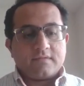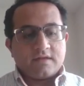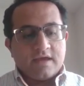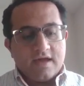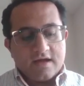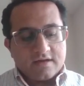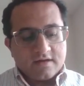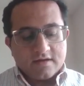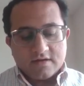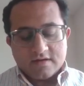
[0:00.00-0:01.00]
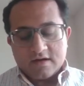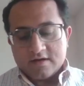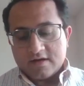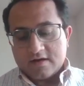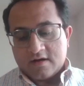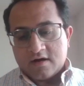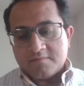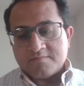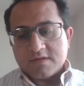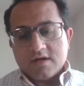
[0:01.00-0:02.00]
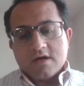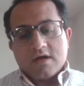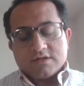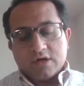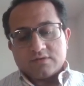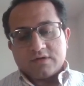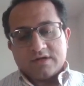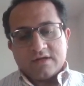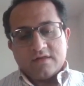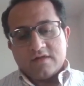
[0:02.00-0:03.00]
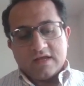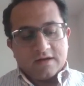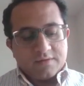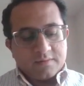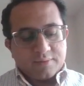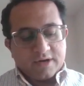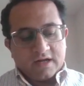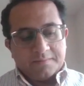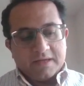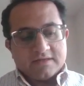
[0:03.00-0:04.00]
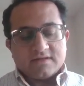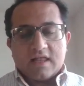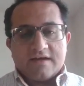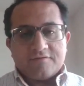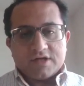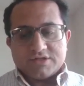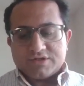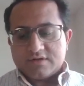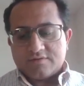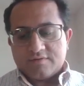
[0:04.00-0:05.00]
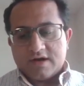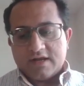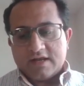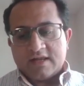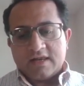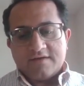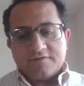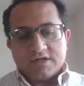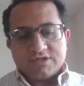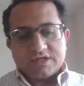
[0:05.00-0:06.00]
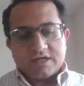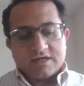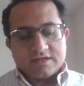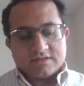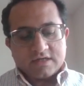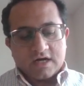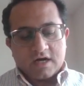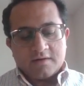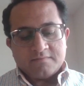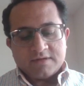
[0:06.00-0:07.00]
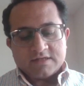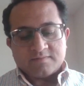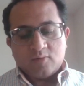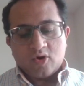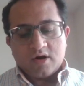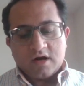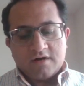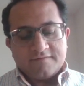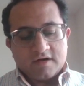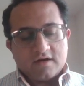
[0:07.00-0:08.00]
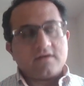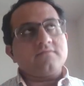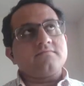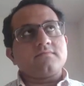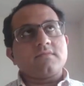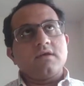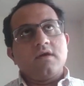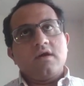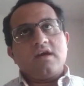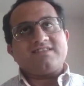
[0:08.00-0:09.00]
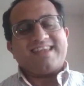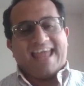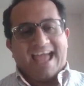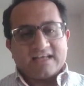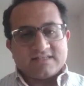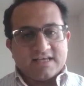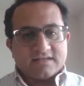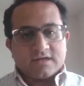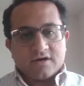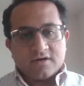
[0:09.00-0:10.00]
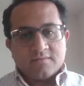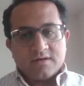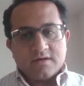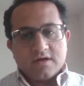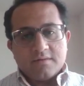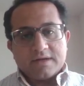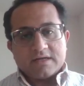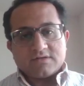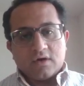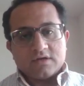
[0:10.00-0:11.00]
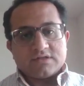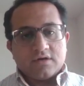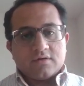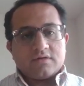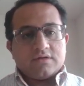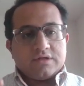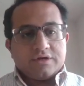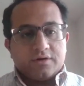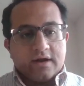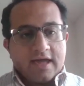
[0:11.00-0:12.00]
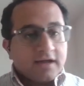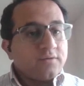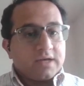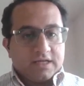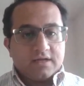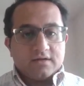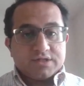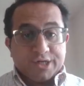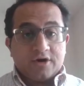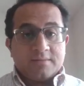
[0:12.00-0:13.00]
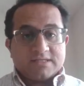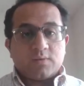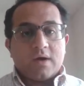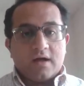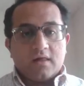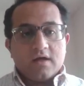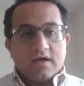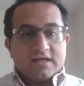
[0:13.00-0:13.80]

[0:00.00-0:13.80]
Yeah. So another thing I want to bring up is leverage, right? And leverage is more of it's an asset term, but it's also your equity term as well.